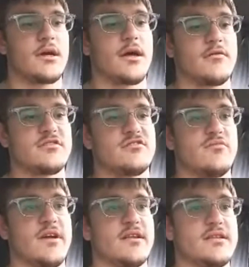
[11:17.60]
I was just
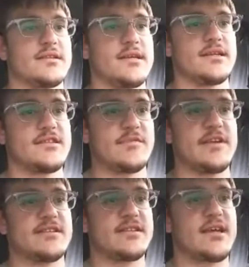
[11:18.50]
waiting to see a
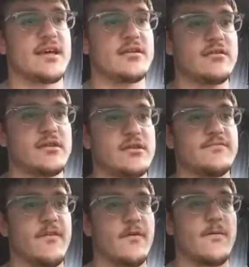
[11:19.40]
speed sign to
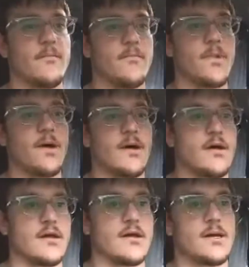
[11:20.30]
confirm
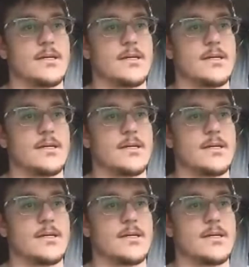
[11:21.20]
my